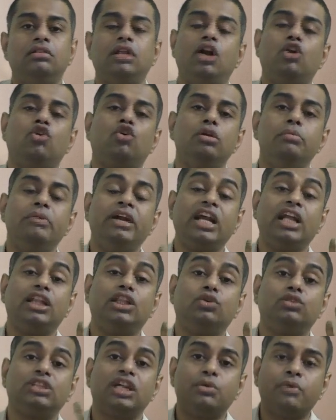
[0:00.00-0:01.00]
That could be
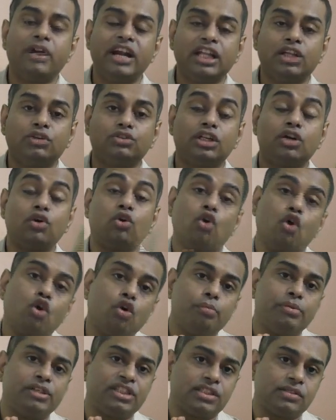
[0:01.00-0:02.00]
10,000, 20,000 crore
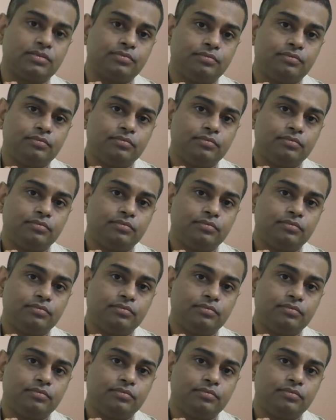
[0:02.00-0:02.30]
rupees.